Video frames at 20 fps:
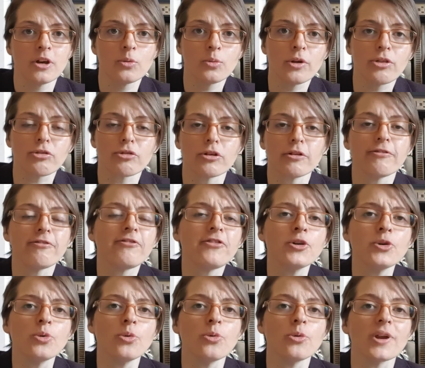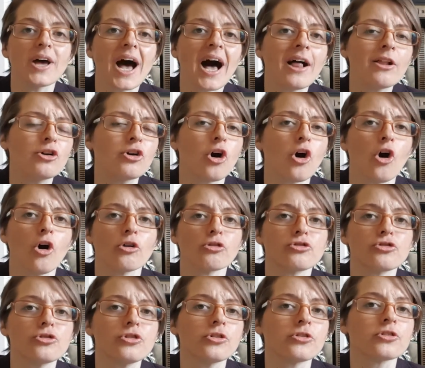We throw food, alcohol,
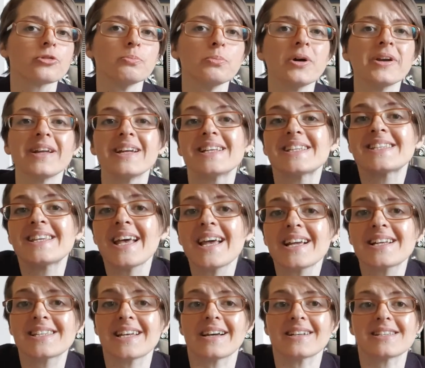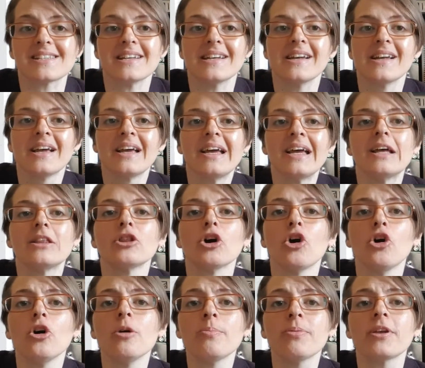drugs, money, sex at it in the
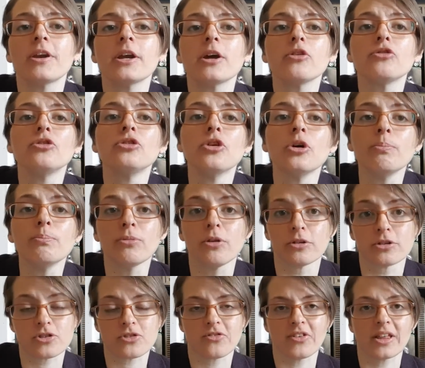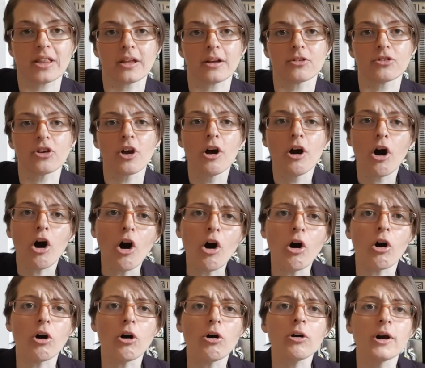hope that it'll numb those feelings
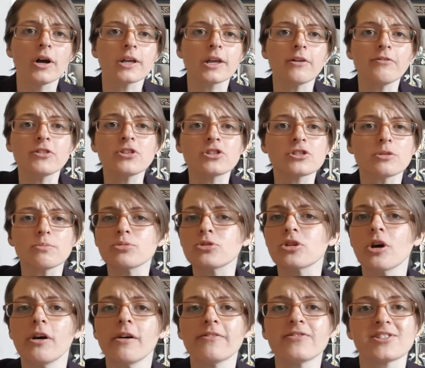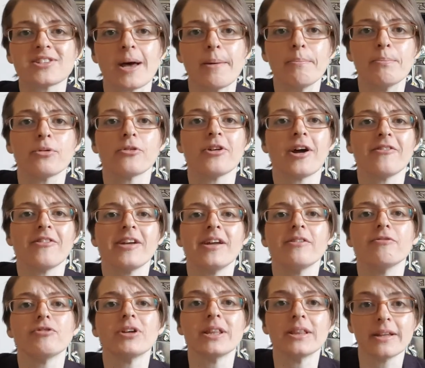or give us some sort of
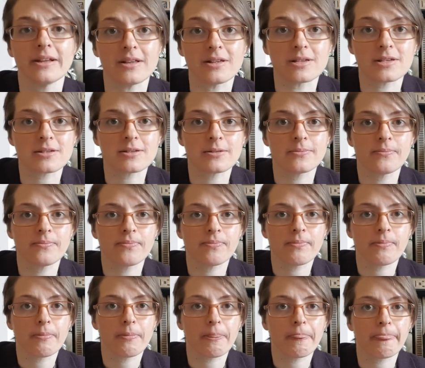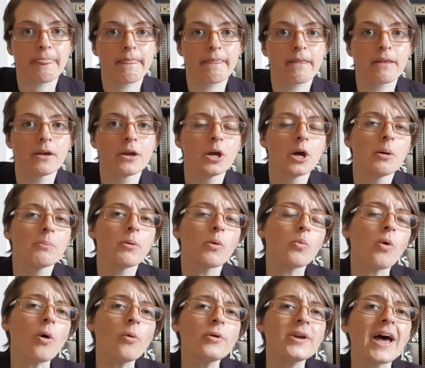temporary release.
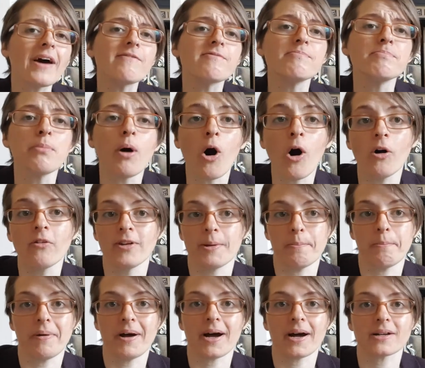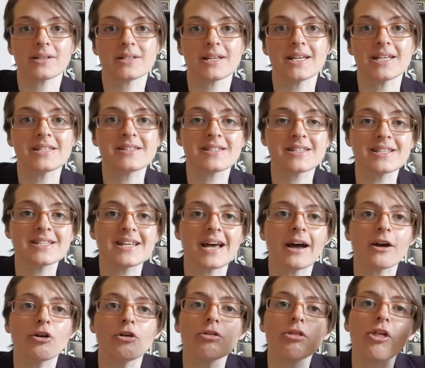But what would have more impact is to
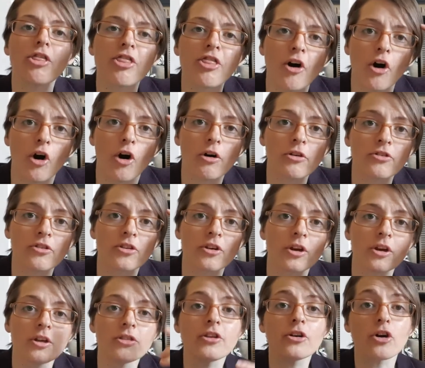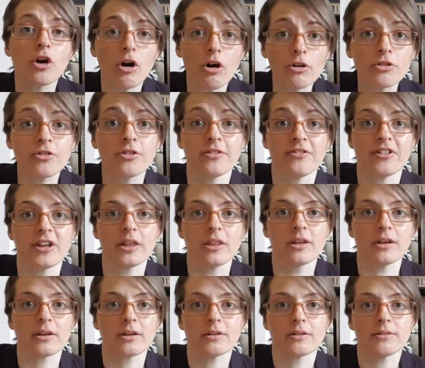tackle the thought that caused the
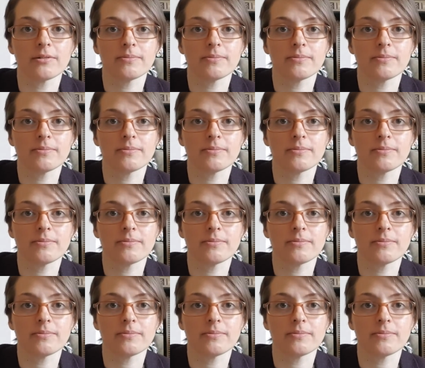feeling.